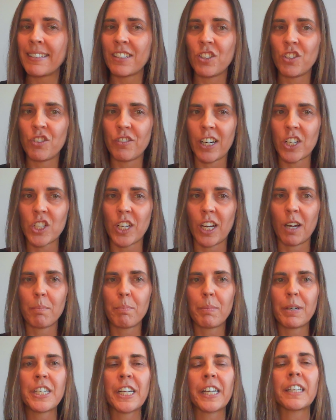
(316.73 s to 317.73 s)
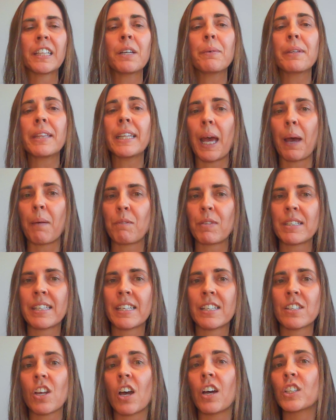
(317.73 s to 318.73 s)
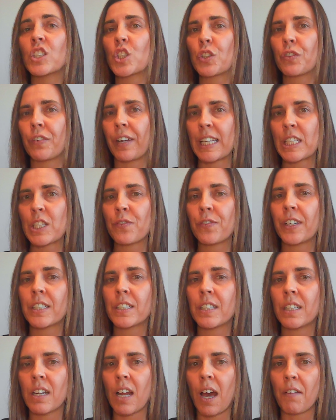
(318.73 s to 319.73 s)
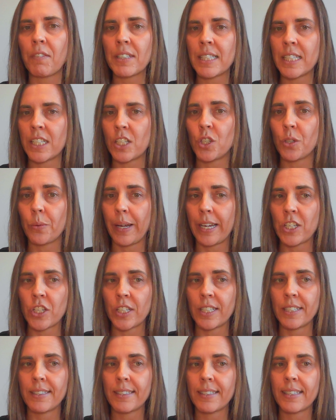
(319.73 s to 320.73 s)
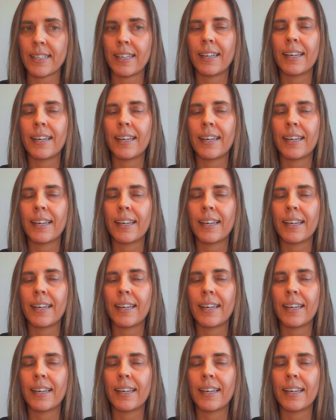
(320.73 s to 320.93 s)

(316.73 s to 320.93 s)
instruction, particularly with an emphasis on transfer to novel situations.